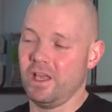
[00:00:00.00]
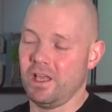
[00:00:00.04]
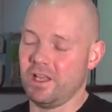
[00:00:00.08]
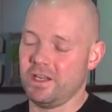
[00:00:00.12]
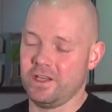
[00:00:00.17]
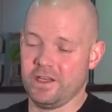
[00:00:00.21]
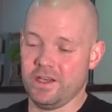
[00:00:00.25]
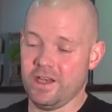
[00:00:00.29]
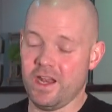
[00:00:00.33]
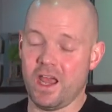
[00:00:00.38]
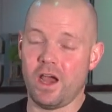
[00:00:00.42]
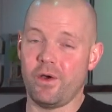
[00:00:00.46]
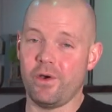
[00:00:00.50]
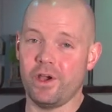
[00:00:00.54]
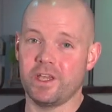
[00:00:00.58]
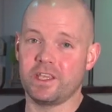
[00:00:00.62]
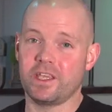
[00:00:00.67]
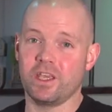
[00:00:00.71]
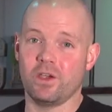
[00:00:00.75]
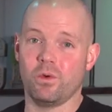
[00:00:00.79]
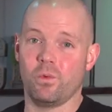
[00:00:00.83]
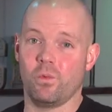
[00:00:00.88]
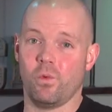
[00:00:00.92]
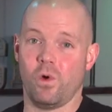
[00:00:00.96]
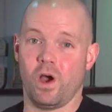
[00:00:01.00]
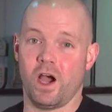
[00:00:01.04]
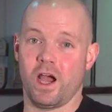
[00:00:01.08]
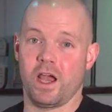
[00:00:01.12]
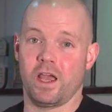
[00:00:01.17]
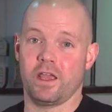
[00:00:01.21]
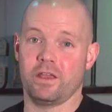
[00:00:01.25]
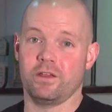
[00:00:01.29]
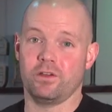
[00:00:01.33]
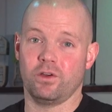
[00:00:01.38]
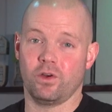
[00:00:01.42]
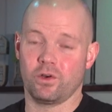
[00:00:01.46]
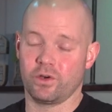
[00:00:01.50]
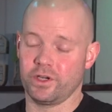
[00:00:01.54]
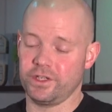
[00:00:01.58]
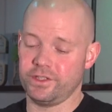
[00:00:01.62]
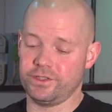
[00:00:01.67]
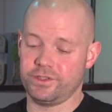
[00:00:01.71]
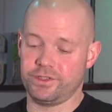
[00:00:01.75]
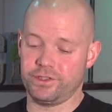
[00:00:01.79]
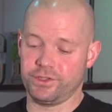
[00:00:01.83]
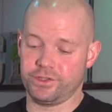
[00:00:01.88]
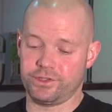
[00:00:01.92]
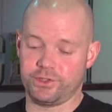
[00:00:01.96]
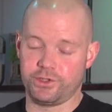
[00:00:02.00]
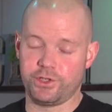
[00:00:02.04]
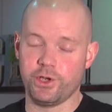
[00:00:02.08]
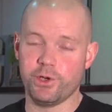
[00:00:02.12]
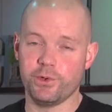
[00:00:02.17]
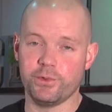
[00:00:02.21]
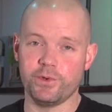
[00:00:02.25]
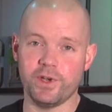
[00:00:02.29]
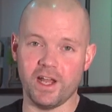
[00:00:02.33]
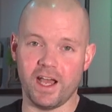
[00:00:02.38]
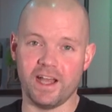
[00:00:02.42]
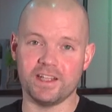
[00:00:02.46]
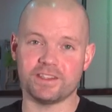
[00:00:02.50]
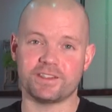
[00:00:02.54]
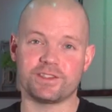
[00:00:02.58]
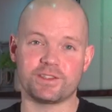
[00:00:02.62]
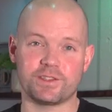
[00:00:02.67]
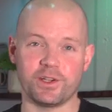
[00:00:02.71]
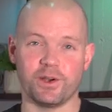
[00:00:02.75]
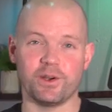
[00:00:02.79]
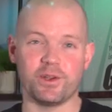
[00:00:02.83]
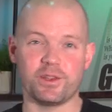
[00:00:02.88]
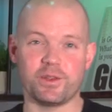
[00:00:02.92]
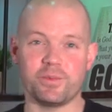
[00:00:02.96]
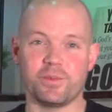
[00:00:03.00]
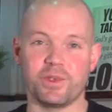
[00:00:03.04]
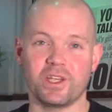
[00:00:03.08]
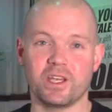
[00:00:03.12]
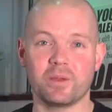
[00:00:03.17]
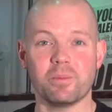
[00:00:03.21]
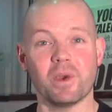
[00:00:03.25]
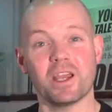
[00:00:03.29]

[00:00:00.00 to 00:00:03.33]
Now I get why. All right, just do not start at the beginning.